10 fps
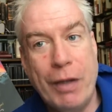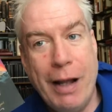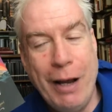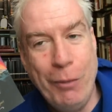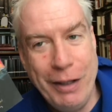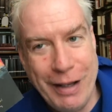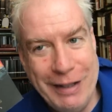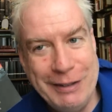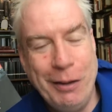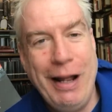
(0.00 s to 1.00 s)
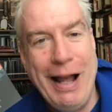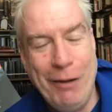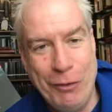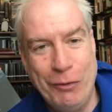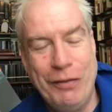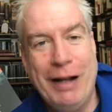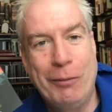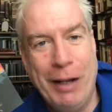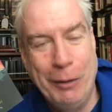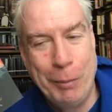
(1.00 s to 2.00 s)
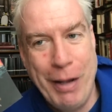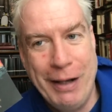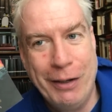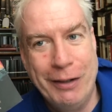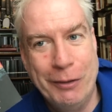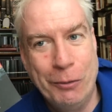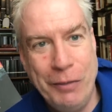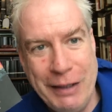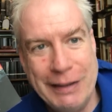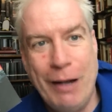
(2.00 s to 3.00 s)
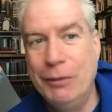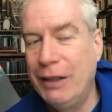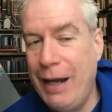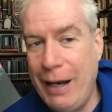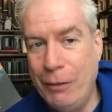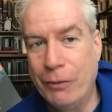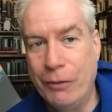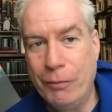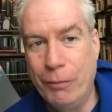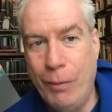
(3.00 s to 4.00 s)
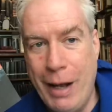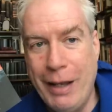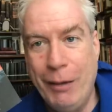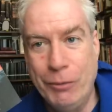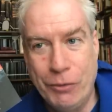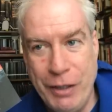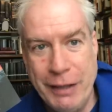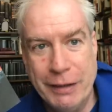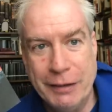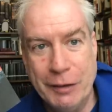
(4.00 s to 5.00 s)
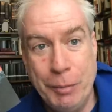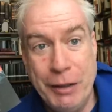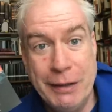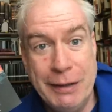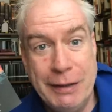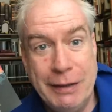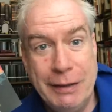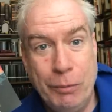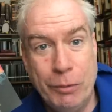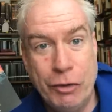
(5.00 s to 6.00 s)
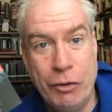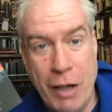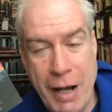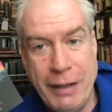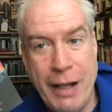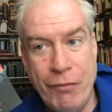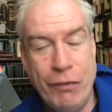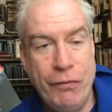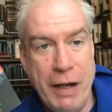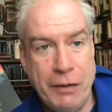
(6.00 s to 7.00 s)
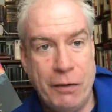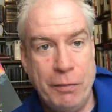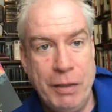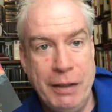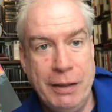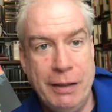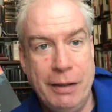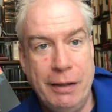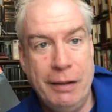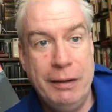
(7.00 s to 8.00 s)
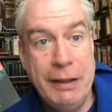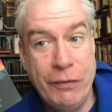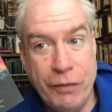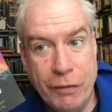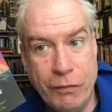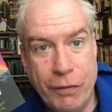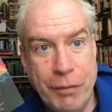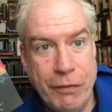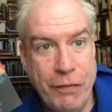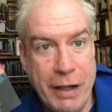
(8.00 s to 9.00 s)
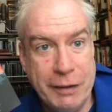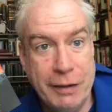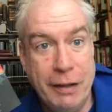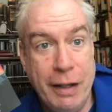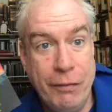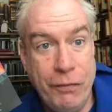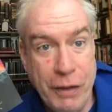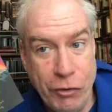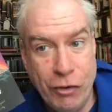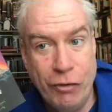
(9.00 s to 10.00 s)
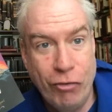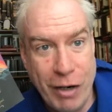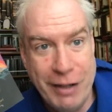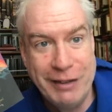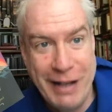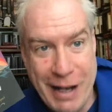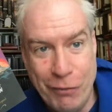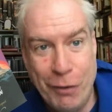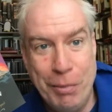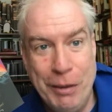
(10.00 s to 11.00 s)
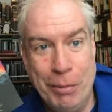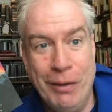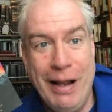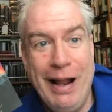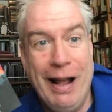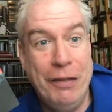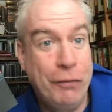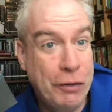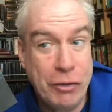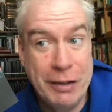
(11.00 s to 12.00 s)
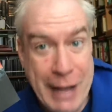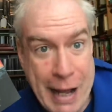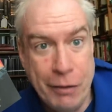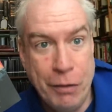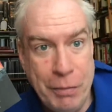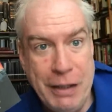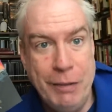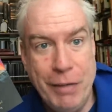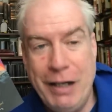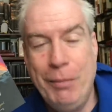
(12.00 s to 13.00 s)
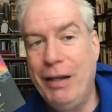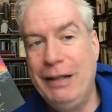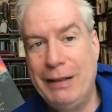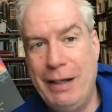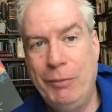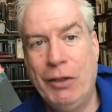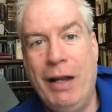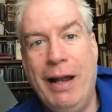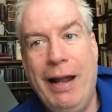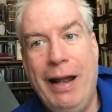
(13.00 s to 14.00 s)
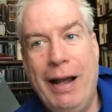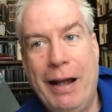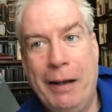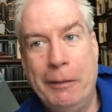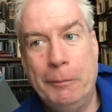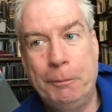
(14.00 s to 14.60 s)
I realized after the fact when I look back on it, the reason I was angered while I was reading this is because this is, was trying to have an effect on me different from the effects that fiction tries to have on people and that fiction has had on me many, many times. Uh,